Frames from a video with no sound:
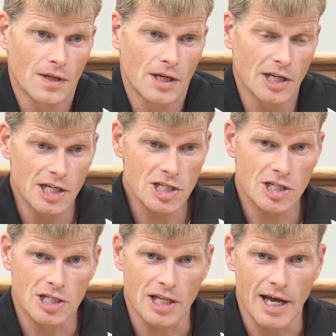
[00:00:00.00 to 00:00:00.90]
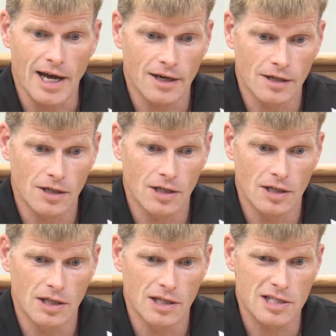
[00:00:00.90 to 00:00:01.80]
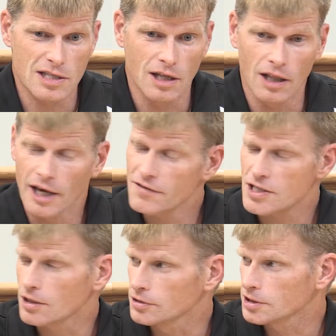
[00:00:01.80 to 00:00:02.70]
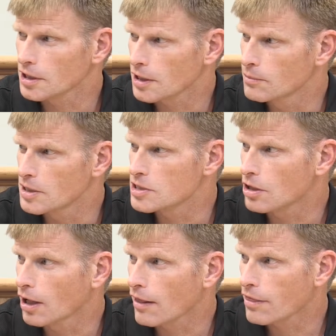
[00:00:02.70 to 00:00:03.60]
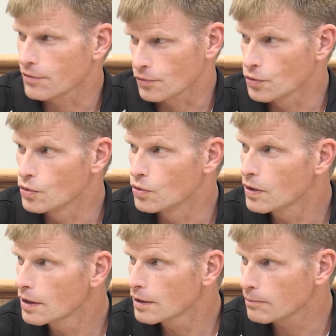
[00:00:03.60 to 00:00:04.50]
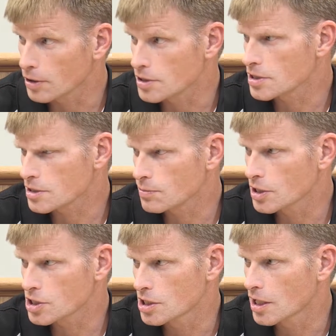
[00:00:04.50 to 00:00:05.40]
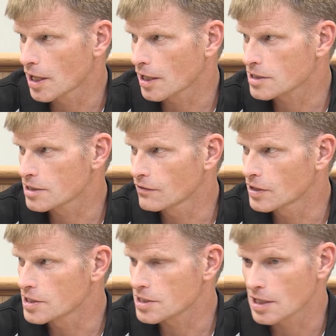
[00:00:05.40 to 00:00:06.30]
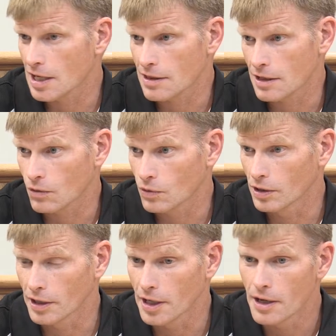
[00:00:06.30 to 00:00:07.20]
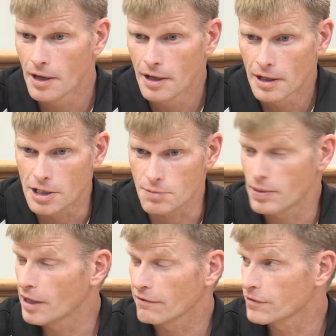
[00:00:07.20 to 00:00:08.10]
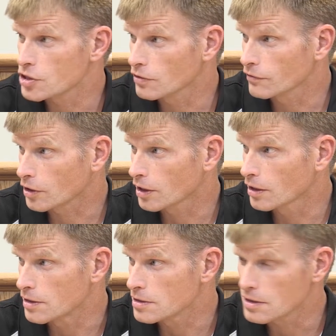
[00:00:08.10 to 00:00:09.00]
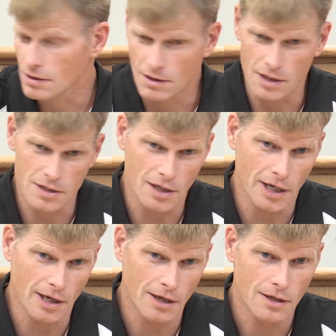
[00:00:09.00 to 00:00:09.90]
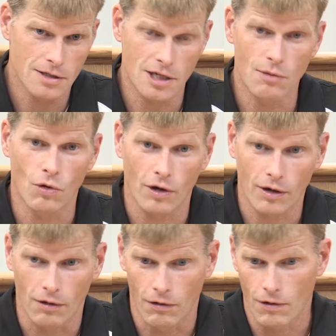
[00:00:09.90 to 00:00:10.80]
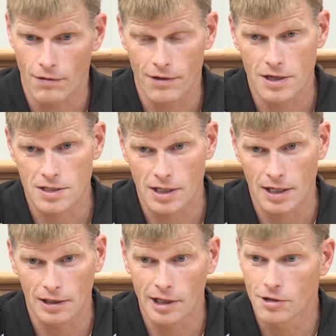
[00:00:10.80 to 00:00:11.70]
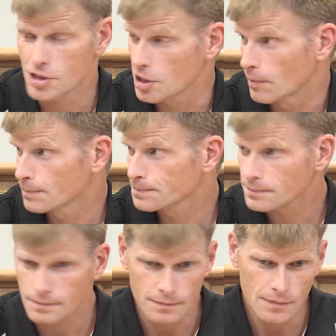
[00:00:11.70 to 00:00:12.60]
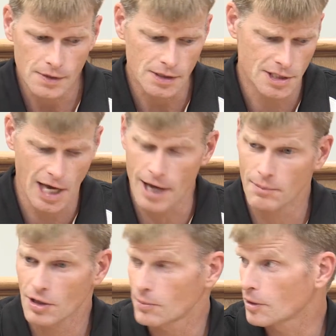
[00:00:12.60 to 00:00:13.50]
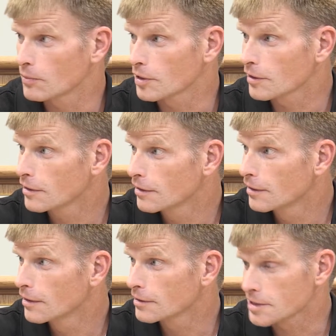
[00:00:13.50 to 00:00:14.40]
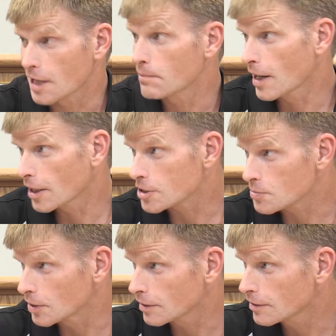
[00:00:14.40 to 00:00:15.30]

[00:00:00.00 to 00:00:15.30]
in addition to that, it's the life skills that can be taught through participation in activities that I think really is beneficial for kids. Things like teamwork or things like leadership, time commitment, time management,